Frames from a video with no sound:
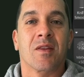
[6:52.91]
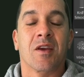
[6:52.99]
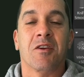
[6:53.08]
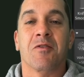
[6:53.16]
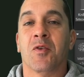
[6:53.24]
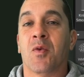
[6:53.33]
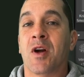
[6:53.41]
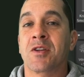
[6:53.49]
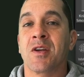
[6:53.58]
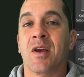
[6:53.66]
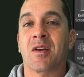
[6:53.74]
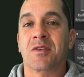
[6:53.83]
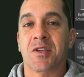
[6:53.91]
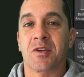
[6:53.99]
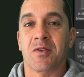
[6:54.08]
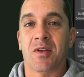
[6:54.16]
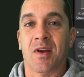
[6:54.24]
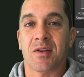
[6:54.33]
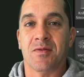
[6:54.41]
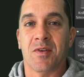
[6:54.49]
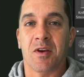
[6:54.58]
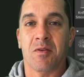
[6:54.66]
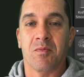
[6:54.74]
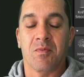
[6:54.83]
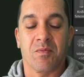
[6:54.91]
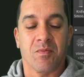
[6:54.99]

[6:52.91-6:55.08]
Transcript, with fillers: Thank you for watching, and I'll see you in the next video.